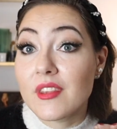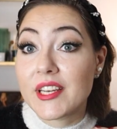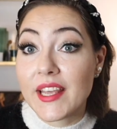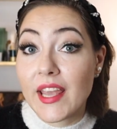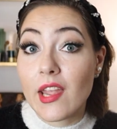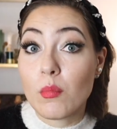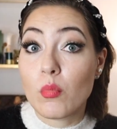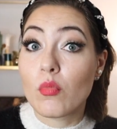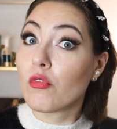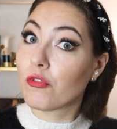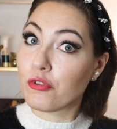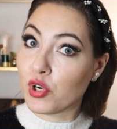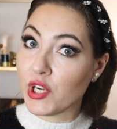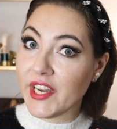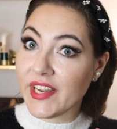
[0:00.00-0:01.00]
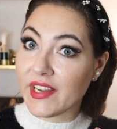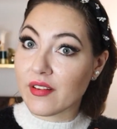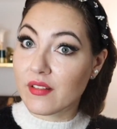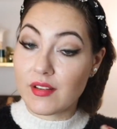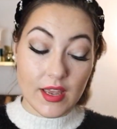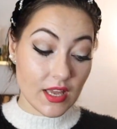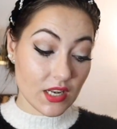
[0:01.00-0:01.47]
that came free,
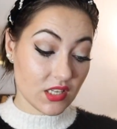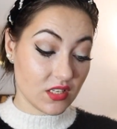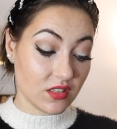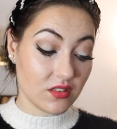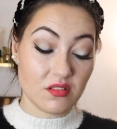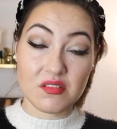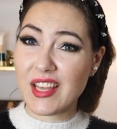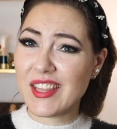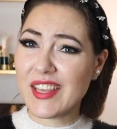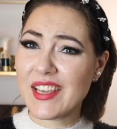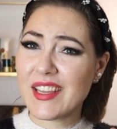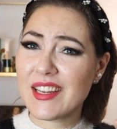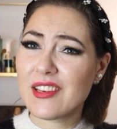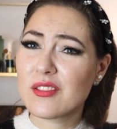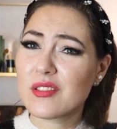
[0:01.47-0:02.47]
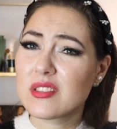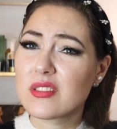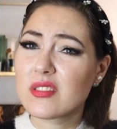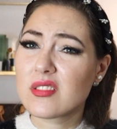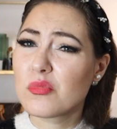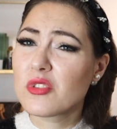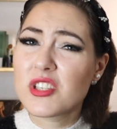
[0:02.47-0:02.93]
and I think it
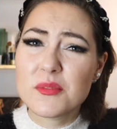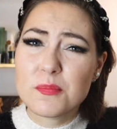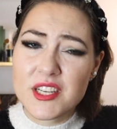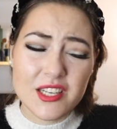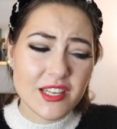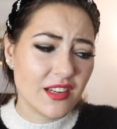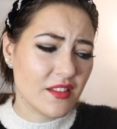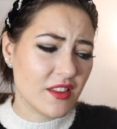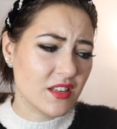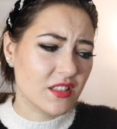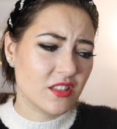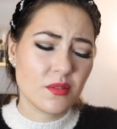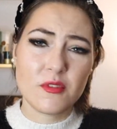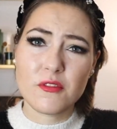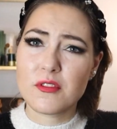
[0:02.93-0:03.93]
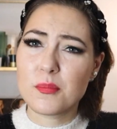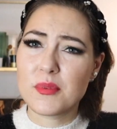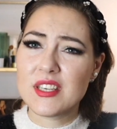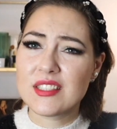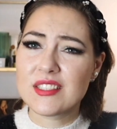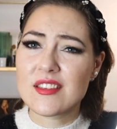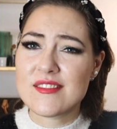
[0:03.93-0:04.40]
looks more special than some of the
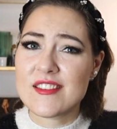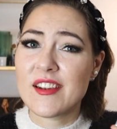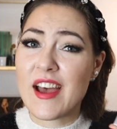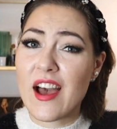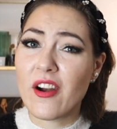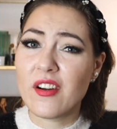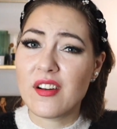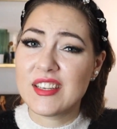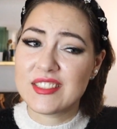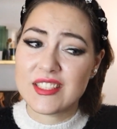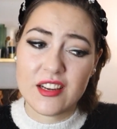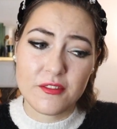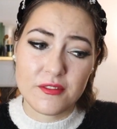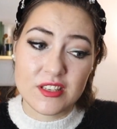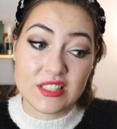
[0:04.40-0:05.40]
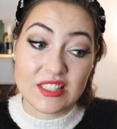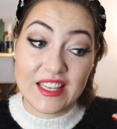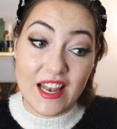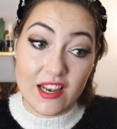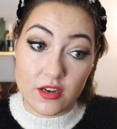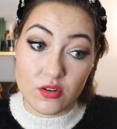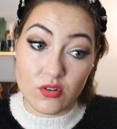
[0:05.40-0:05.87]
pieces that are inside of this
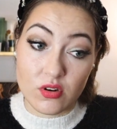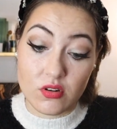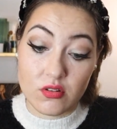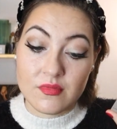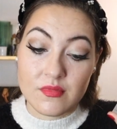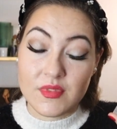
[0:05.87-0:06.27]
calendar.